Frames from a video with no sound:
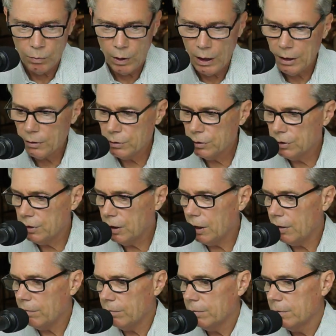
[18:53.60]
wild
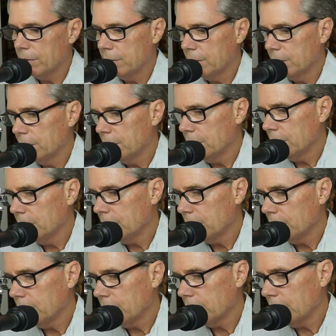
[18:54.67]
stuff.
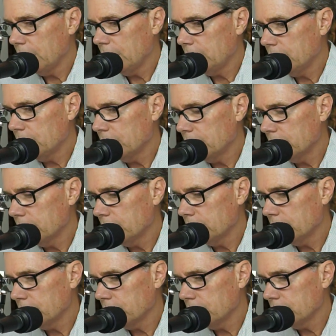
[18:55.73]
All right.
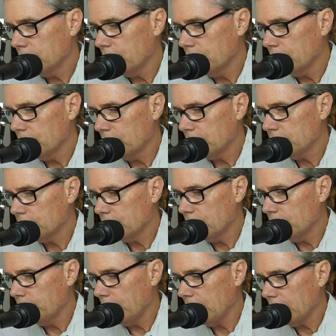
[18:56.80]
So let's
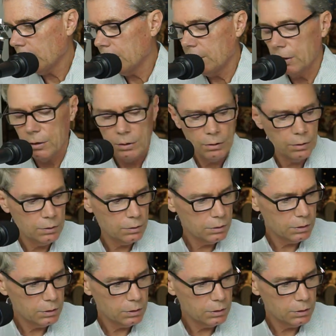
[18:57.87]
go back here and